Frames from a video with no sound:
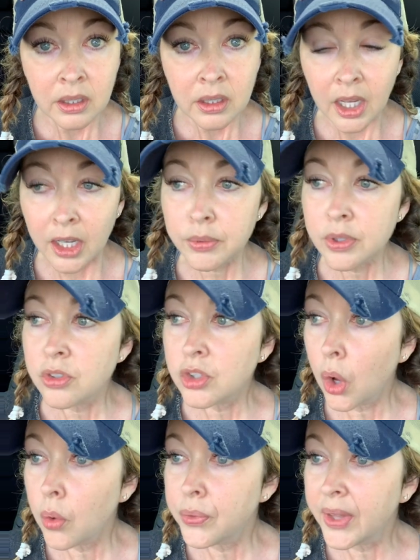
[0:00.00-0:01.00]
I was
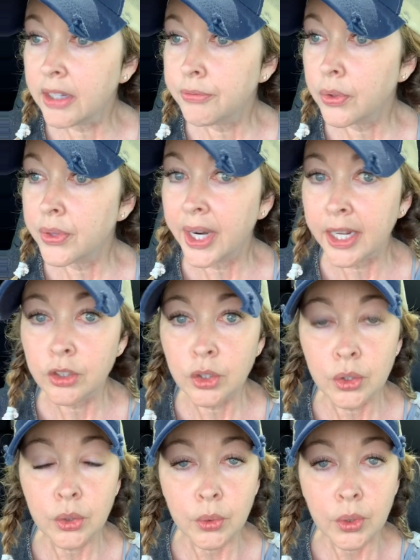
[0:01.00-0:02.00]
so thankful that I
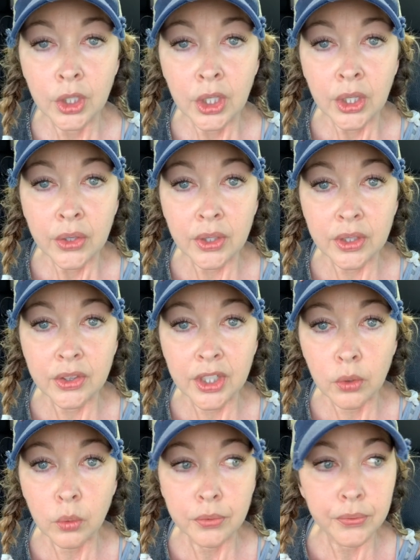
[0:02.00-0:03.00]
knew that
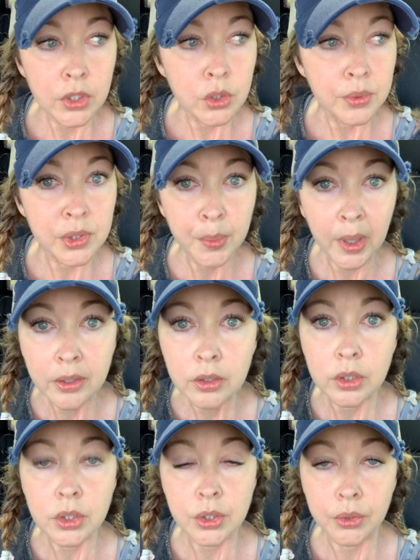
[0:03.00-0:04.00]
there were first
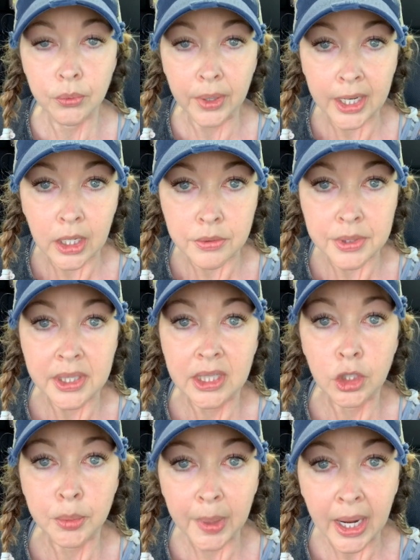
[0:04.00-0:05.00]
responders around
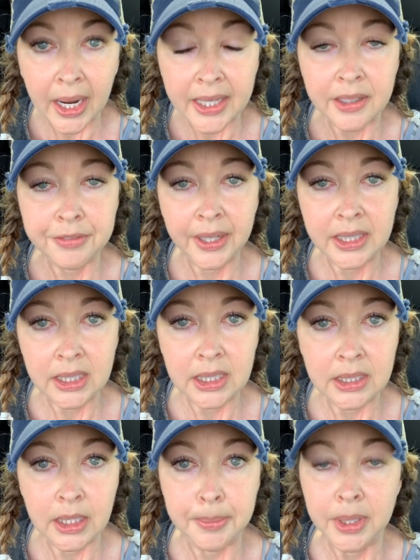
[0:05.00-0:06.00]
nearby if I
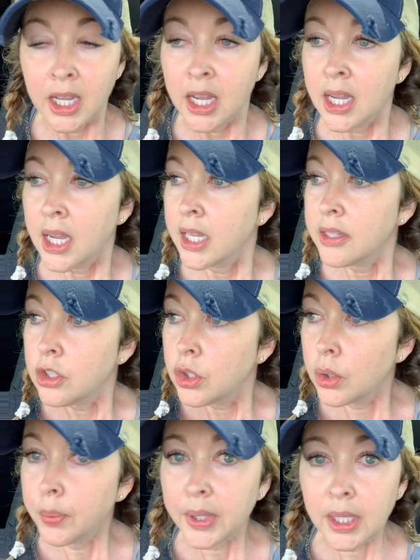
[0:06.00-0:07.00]
needed them.
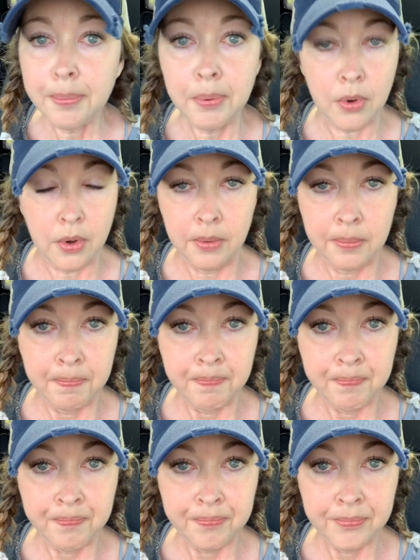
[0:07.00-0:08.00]
You people
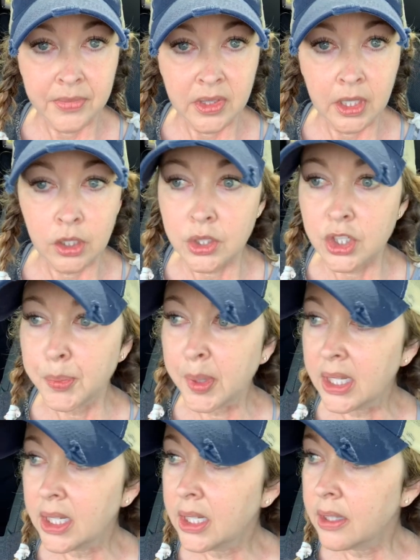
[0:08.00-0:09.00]
that are
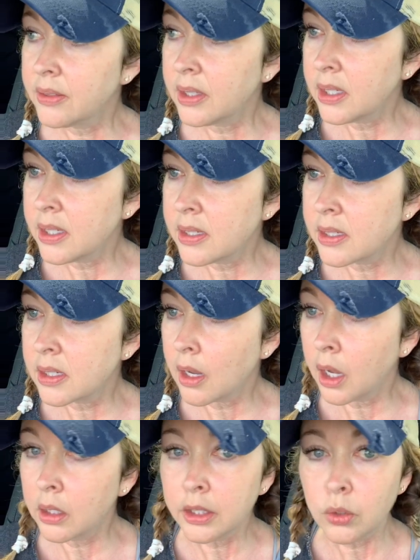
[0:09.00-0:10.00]
speaking these
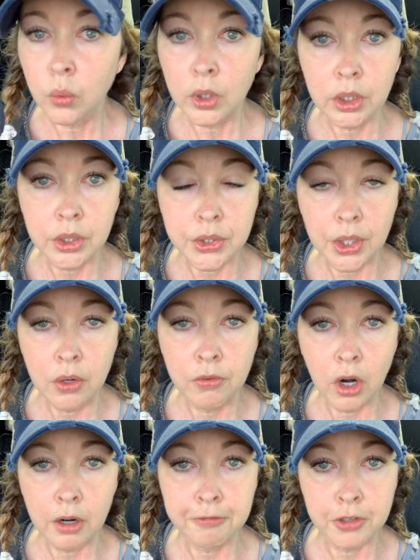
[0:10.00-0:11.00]
ugly words over
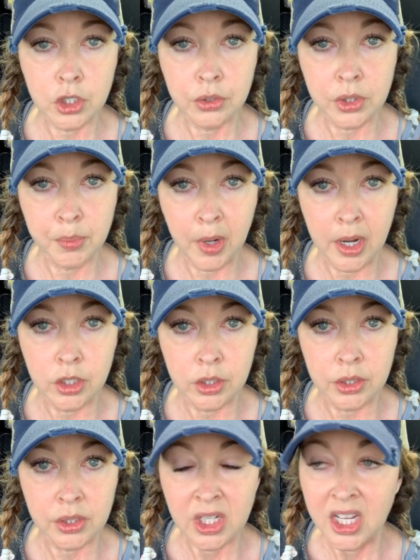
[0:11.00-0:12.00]
our first
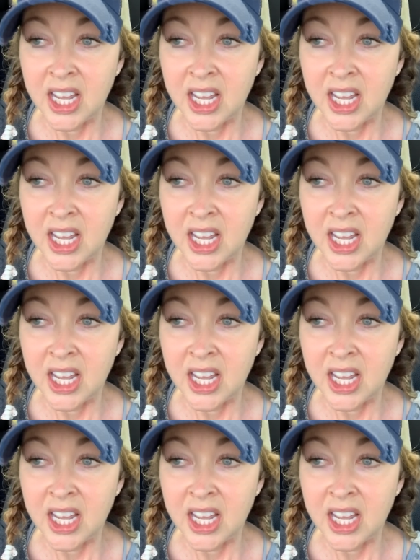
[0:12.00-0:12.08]
responders,